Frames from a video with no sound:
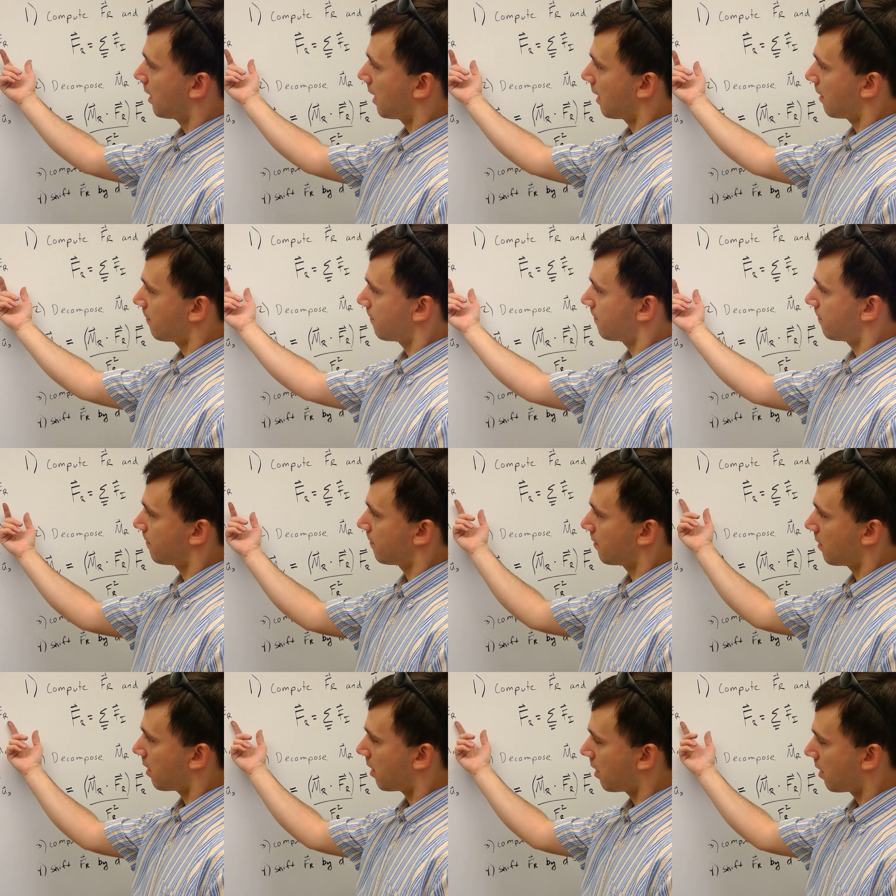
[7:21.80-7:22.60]

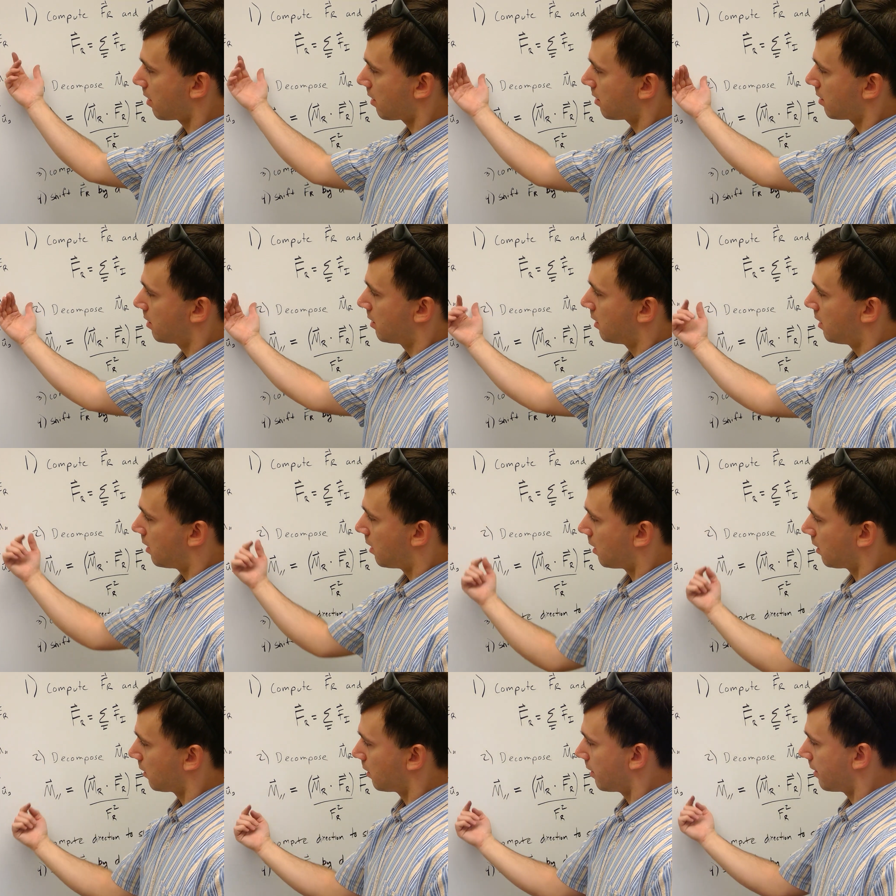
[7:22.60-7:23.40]
FR
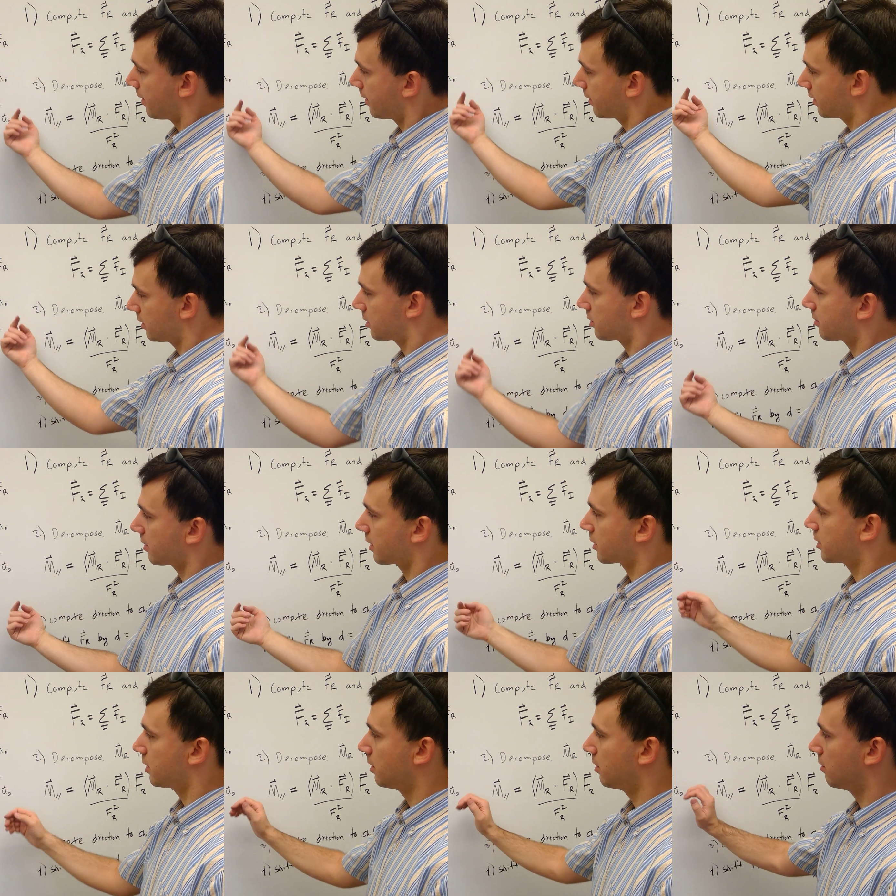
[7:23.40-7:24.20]
along this
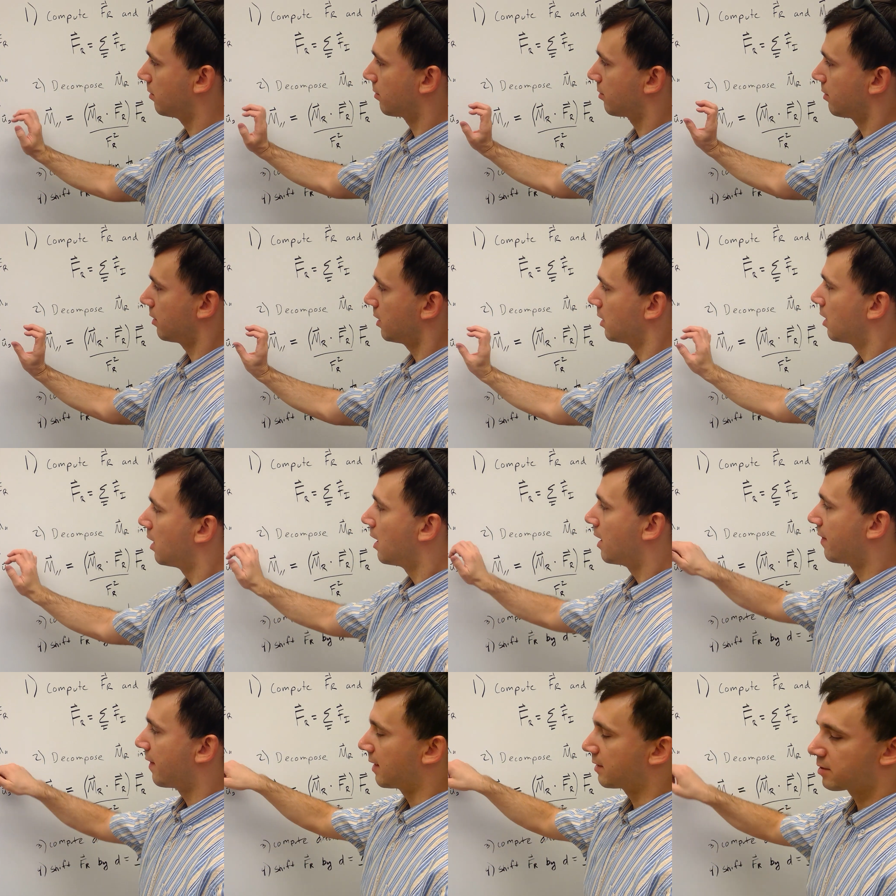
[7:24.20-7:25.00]
direction U3,
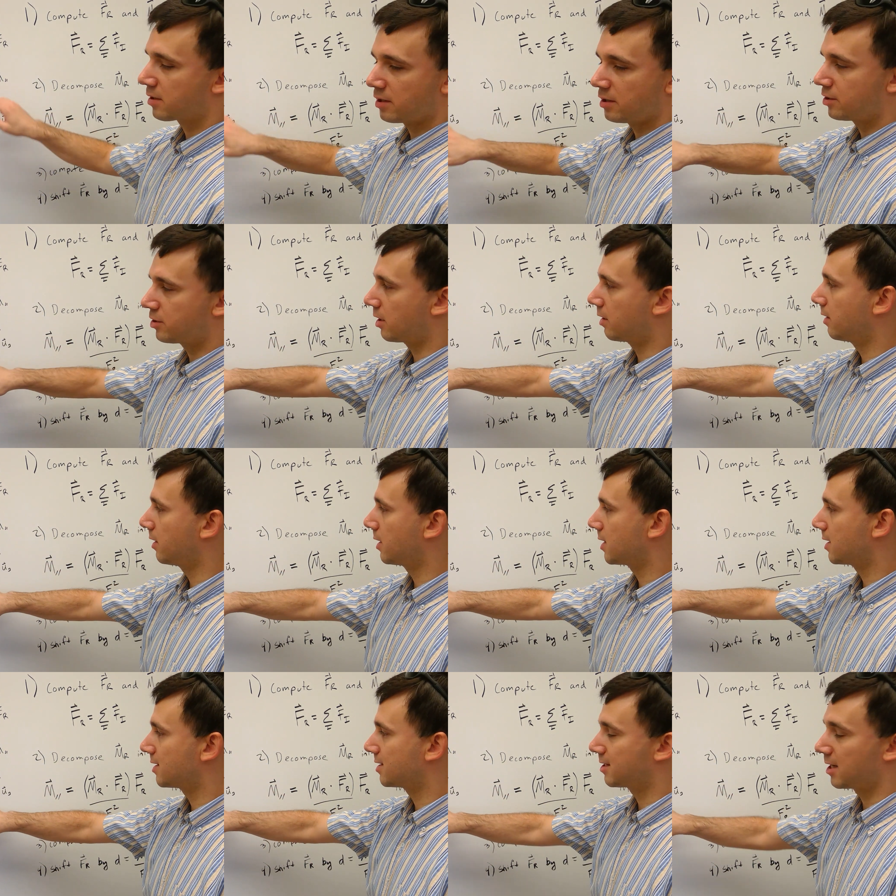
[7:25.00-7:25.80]
that's going to
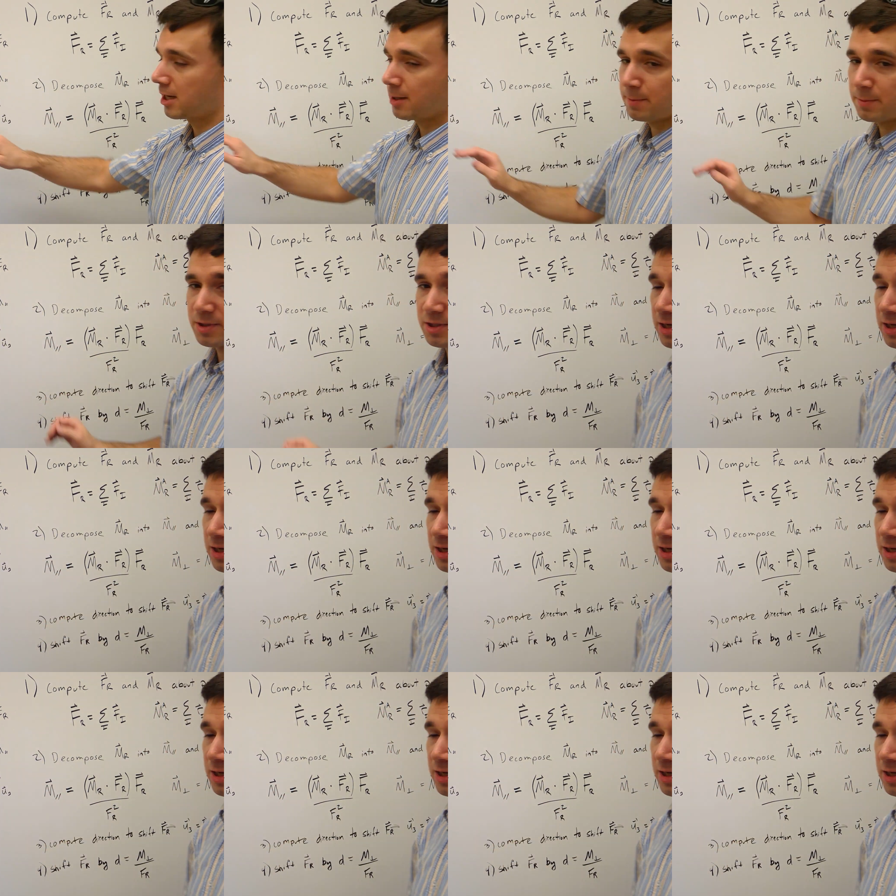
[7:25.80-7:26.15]
generate the same